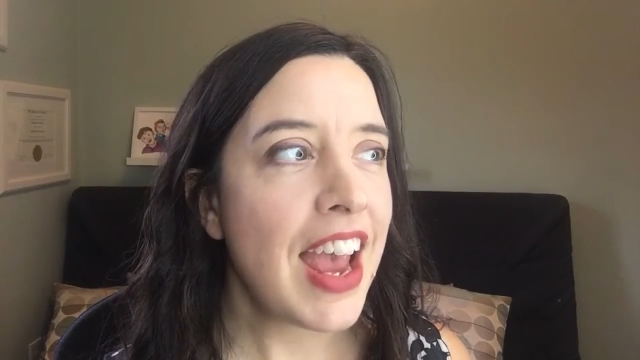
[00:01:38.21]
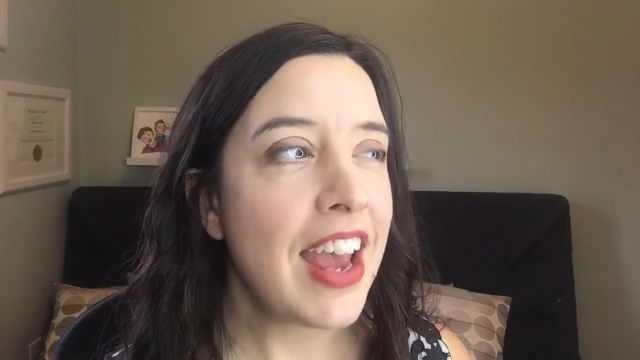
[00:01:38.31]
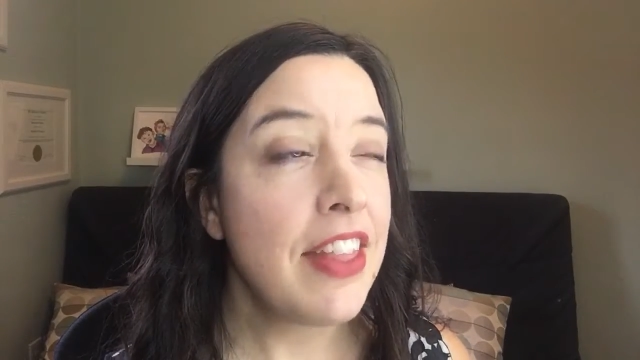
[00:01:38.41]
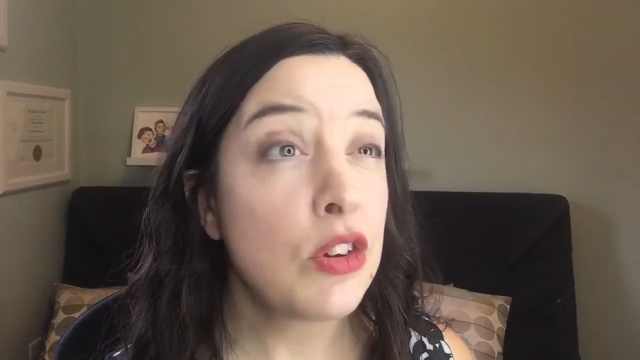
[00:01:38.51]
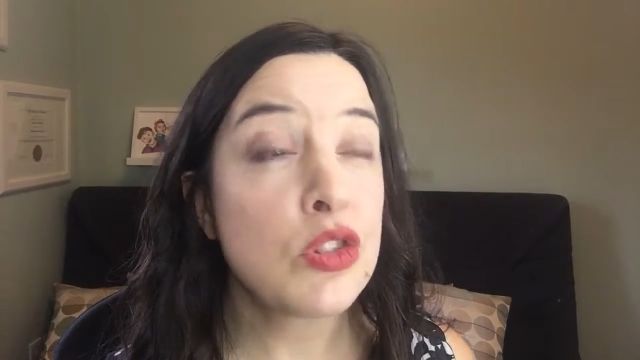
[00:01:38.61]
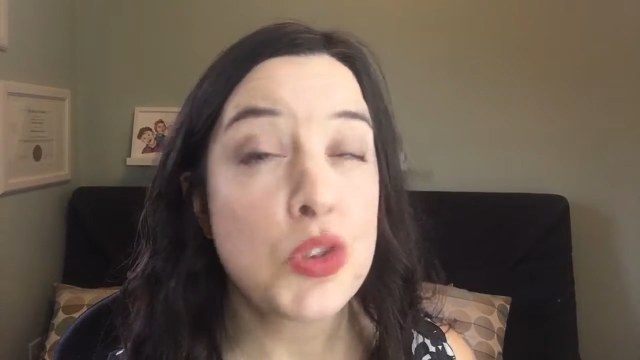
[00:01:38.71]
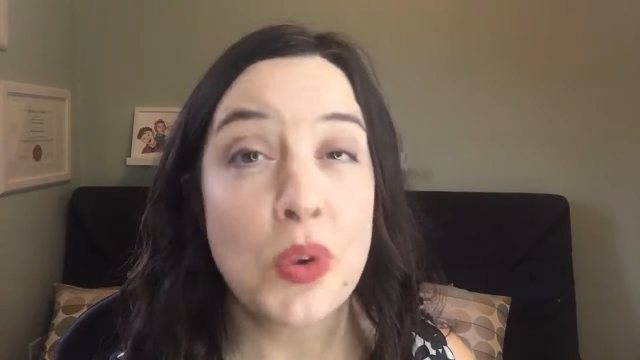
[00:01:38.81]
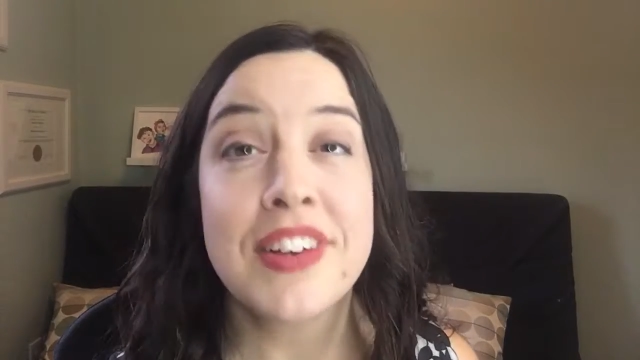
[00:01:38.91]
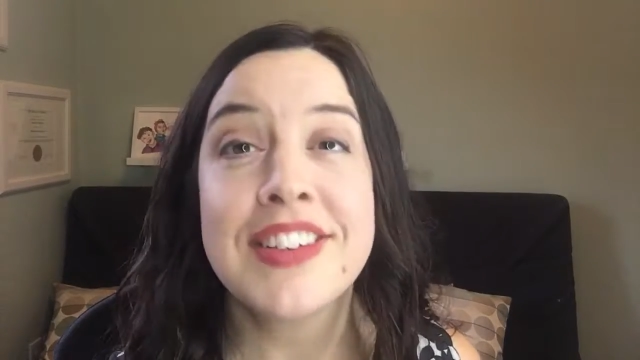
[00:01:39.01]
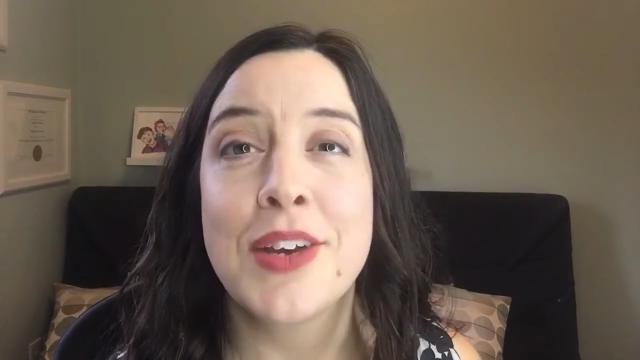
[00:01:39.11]
and their
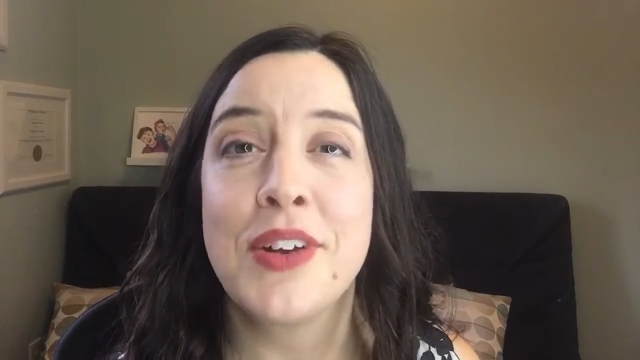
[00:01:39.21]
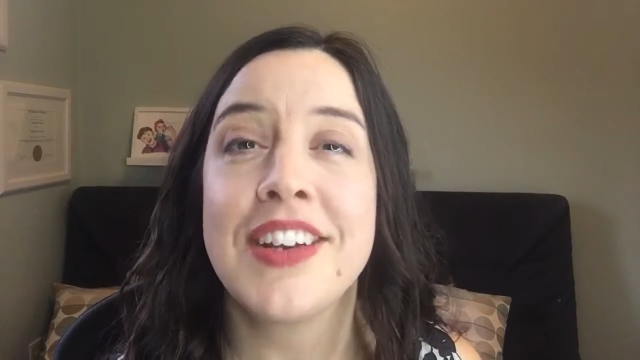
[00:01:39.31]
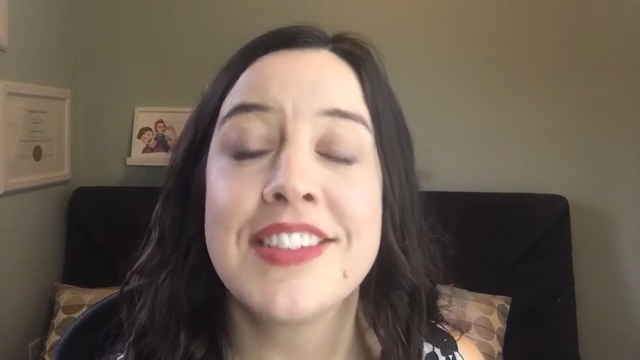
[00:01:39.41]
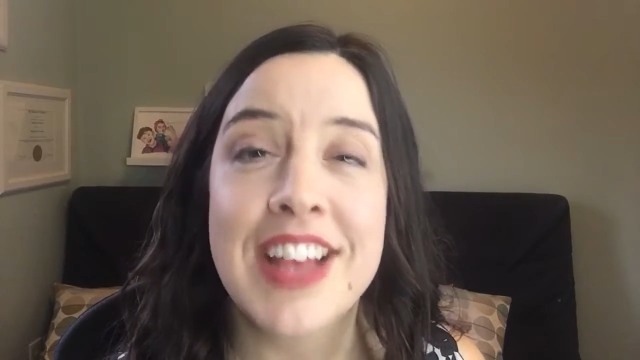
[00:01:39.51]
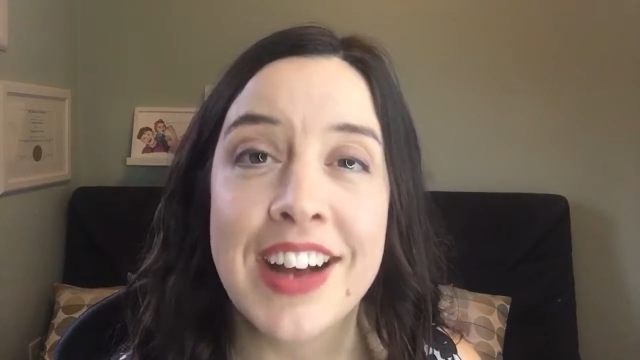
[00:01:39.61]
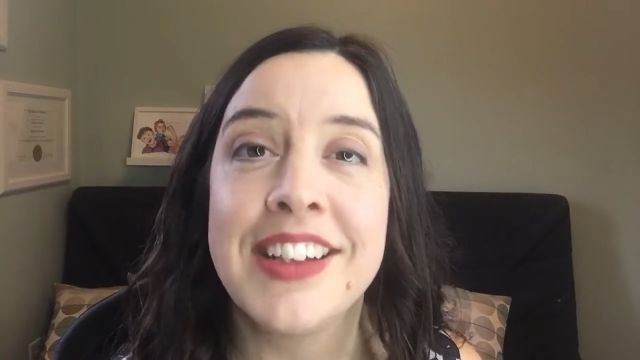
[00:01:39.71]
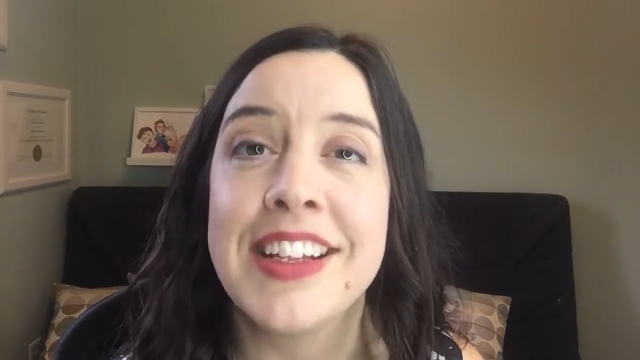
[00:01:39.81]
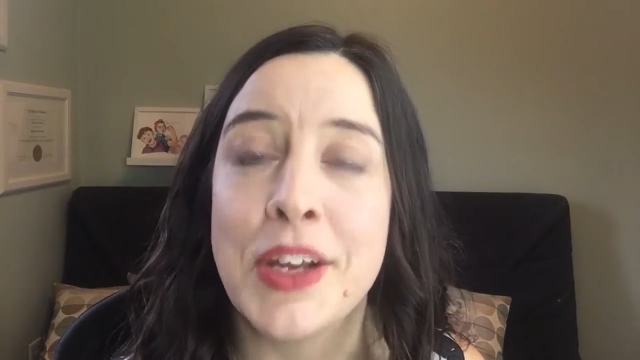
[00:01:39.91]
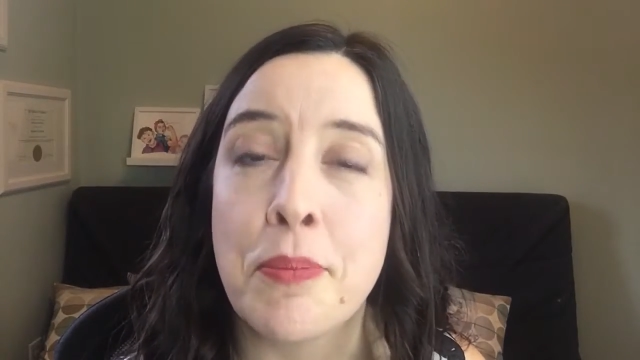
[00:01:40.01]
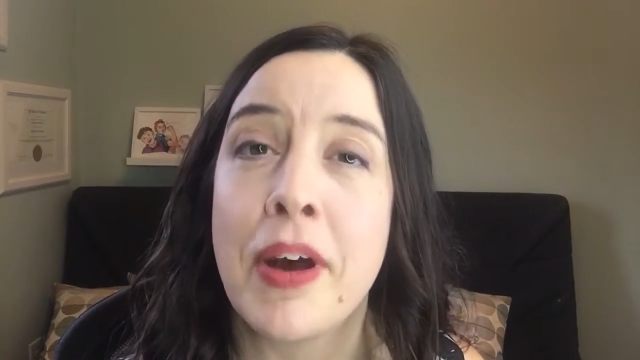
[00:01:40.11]
story sounded exactly
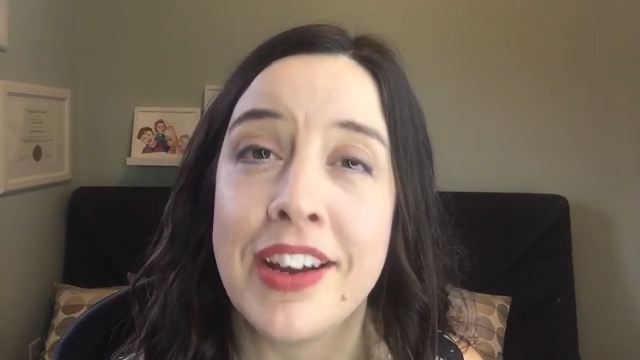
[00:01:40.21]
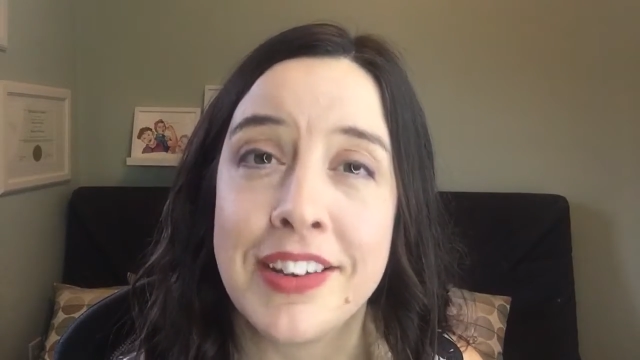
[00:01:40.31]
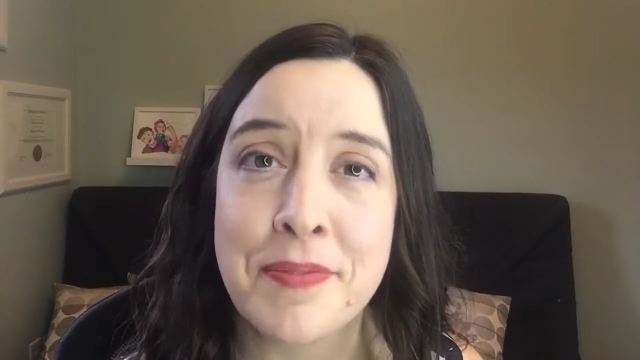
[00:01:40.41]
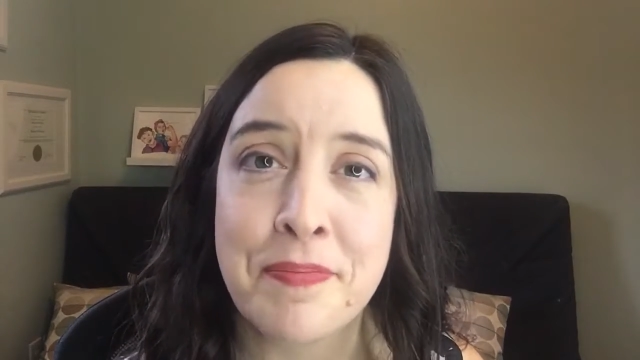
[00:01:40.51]
like mine.